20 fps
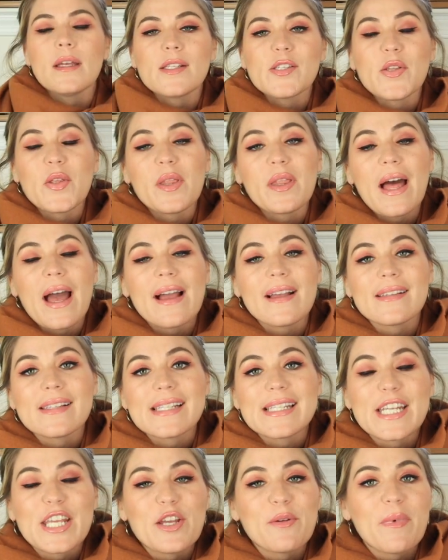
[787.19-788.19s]
So the
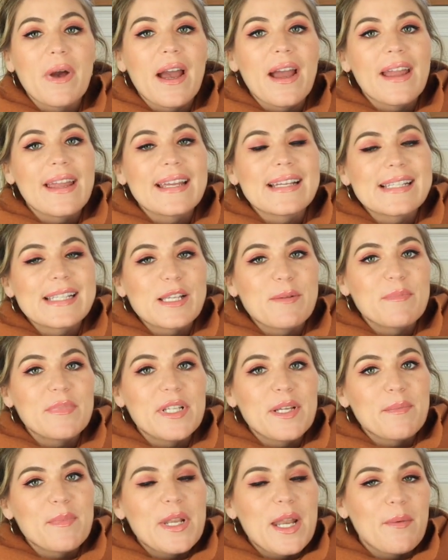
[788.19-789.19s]
last TMI
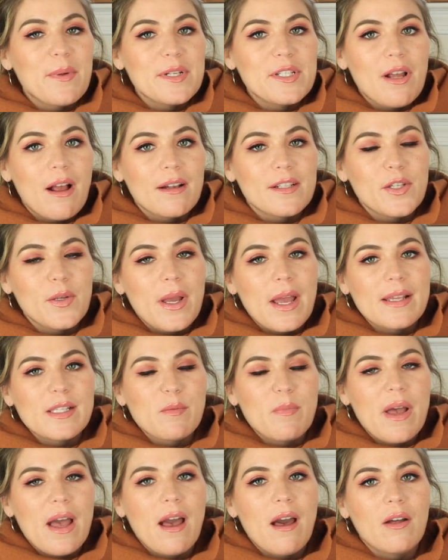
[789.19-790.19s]
symptom that I want to talk to you guys
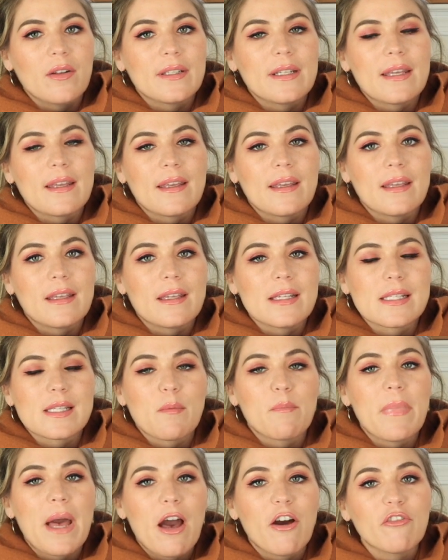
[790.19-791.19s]
about is
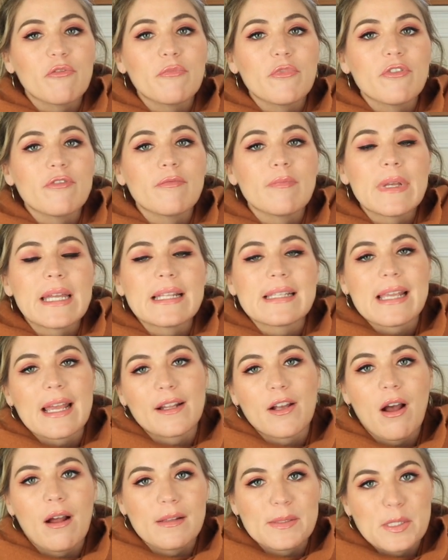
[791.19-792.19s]
bowel movements
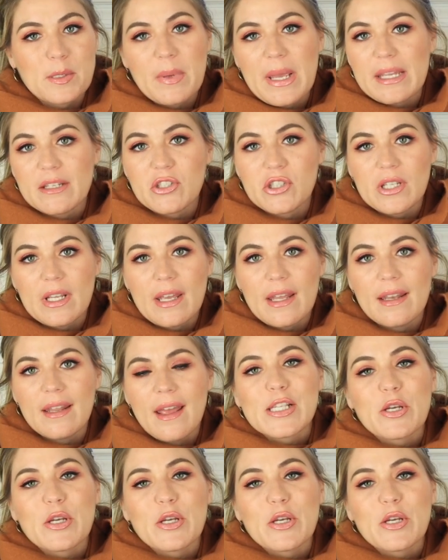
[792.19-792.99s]
and constipation.